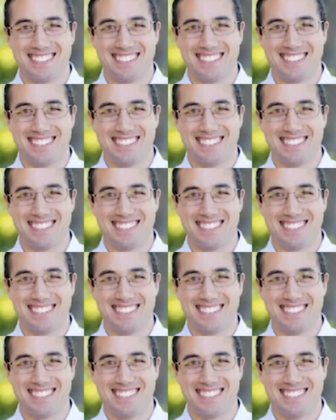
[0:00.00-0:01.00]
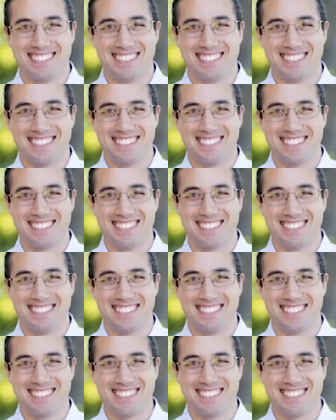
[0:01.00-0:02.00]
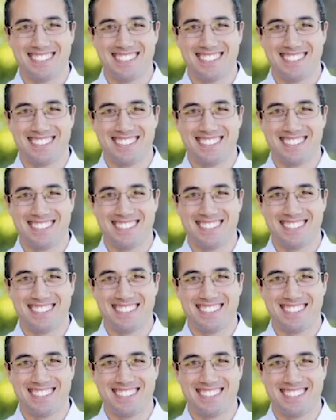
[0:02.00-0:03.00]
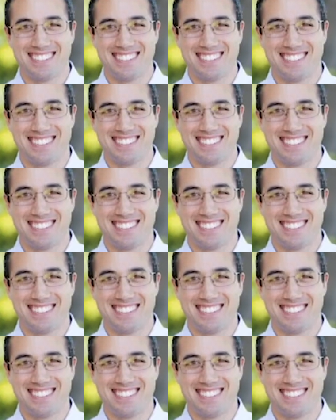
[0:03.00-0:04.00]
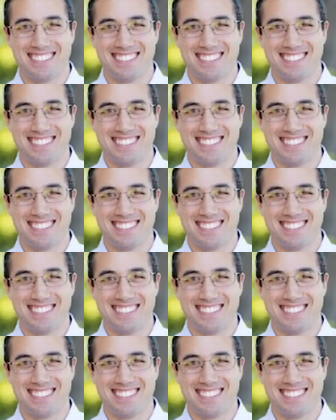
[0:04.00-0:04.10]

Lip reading: [no speech]